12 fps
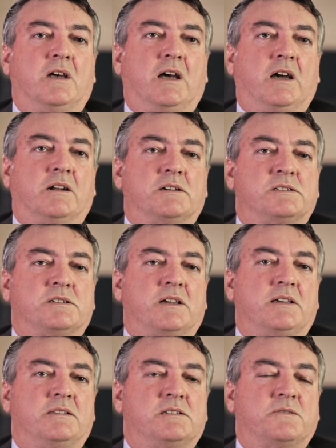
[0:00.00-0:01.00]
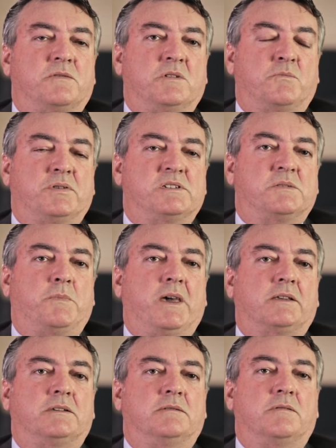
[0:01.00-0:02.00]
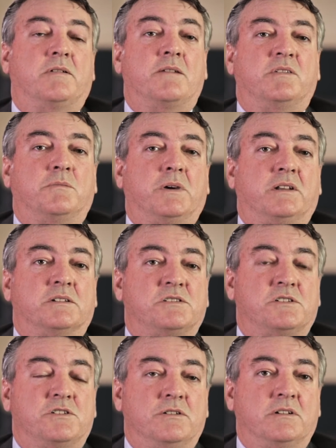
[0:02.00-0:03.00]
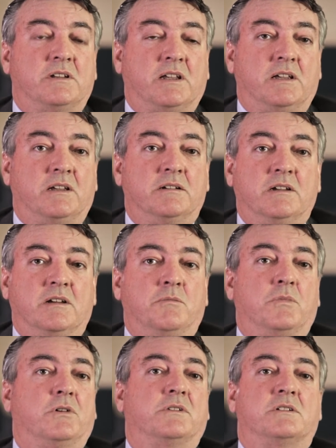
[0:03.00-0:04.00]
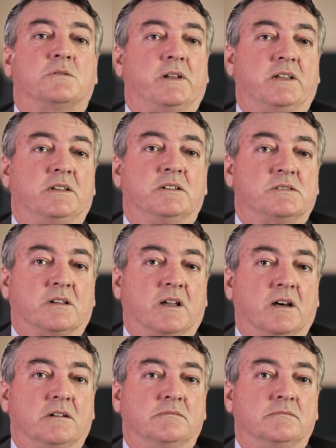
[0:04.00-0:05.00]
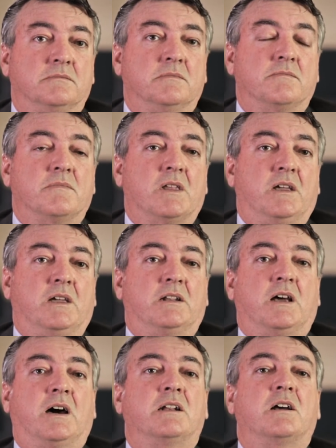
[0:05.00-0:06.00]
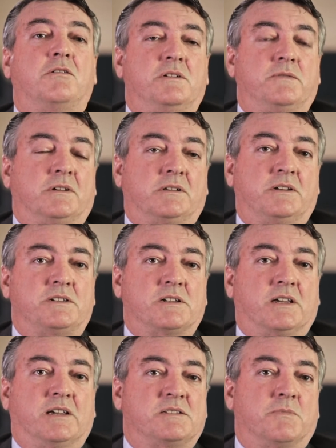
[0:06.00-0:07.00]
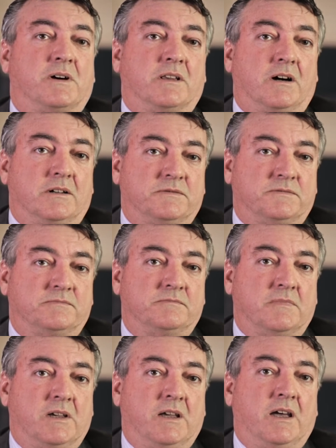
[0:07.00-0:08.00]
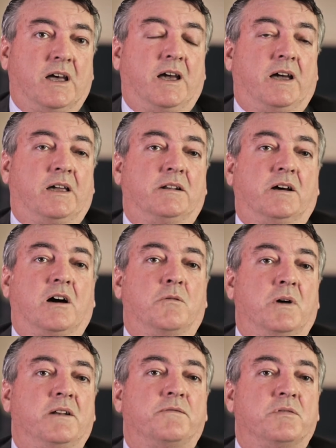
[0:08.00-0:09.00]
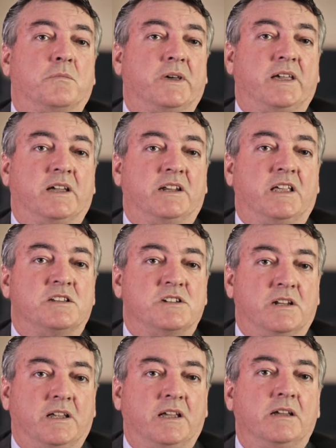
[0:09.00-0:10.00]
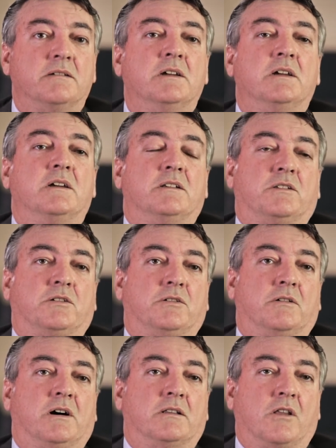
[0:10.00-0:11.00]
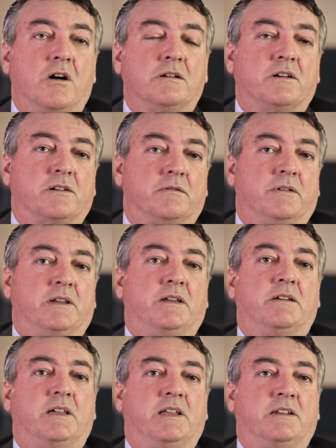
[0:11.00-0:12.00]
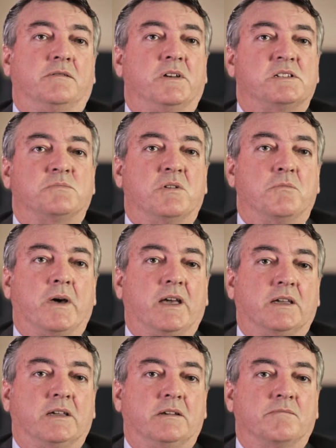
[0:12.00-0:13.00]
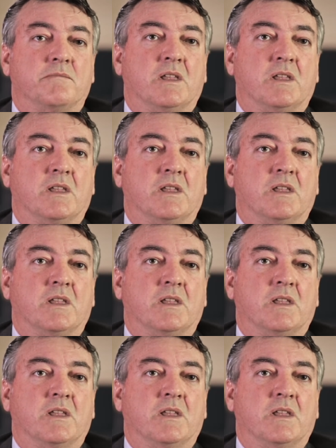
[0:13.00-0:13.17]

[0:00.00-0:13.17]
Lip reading: And I say this from the perspective of having been a student here more than 20 years ago. It unequivocally changed my life. And I went from being an engineer to a long career in investment banking.